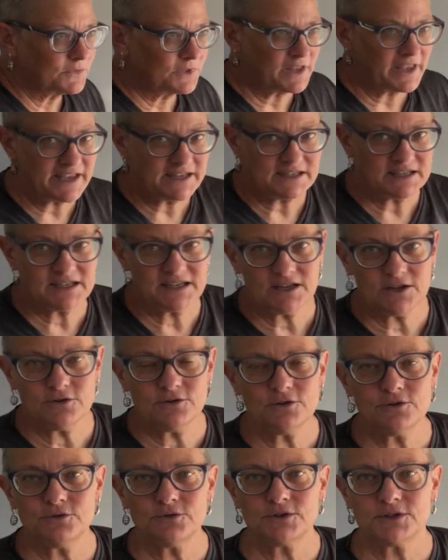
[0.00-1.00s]
let's
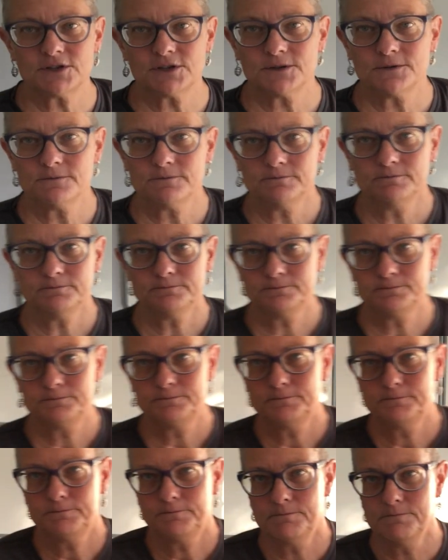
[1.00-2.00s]
use
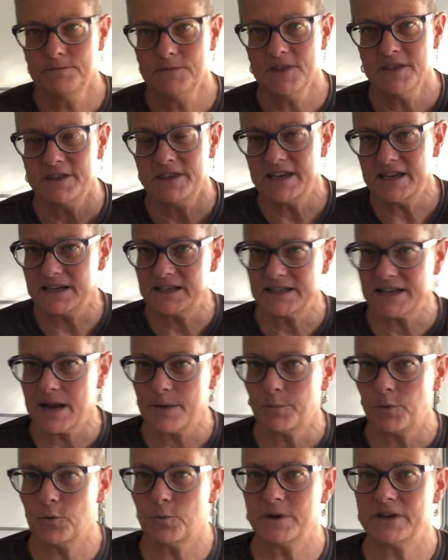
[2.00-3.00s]
the
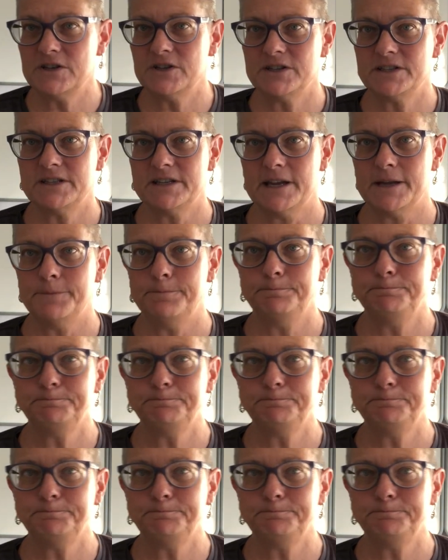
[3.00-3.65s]
example we just did